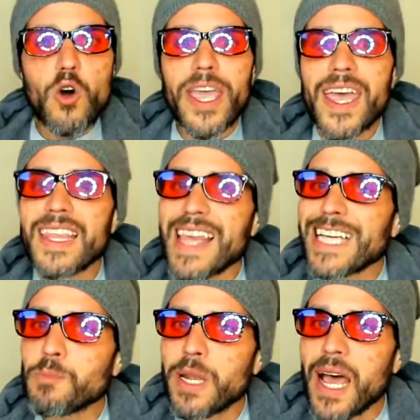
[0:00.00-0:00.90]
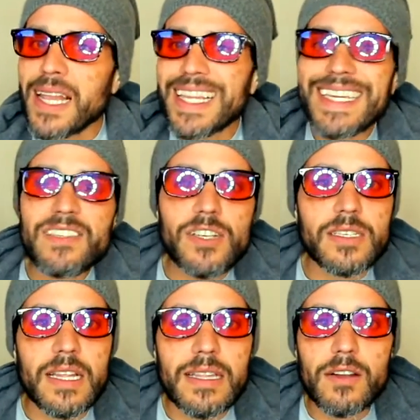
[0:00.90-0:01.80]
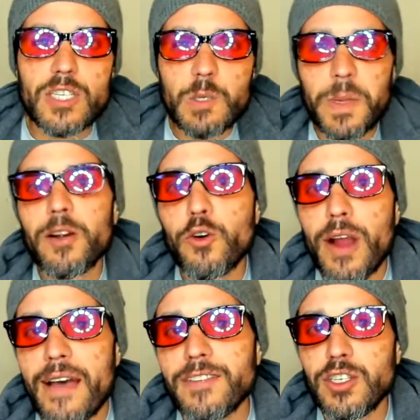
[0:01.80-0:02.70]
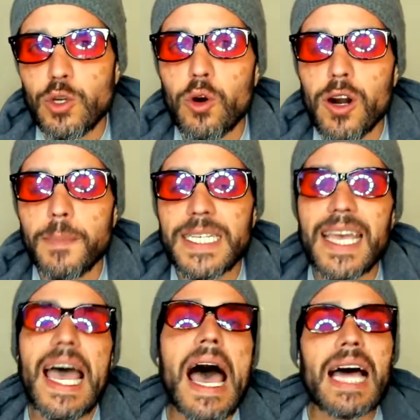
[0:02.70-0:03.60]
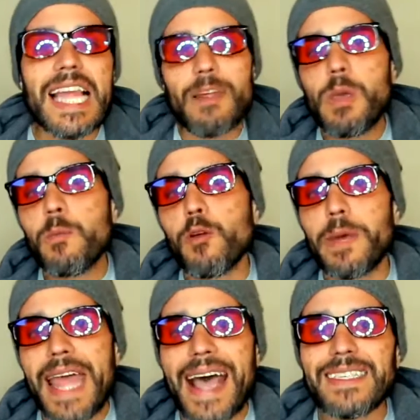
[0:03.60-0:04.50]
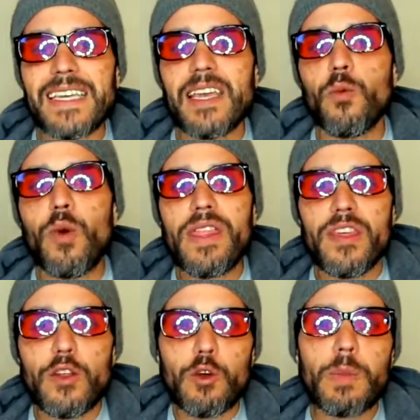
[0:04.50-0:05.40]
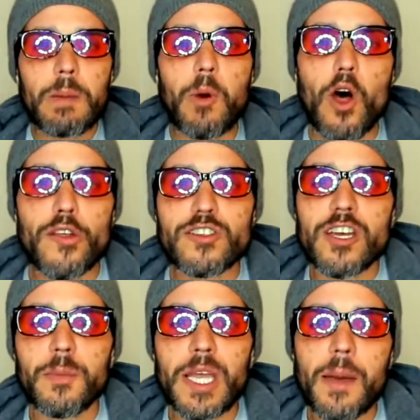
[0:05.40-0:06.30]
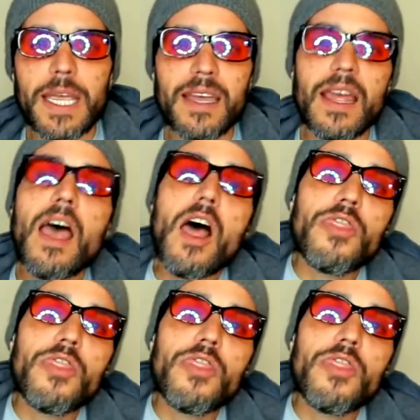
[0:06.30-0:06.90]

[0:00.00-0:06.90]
Okay, and last but not least, just a little Spinnercraft store update. A lot of people have been asking when the new big ballers are going to be coming in.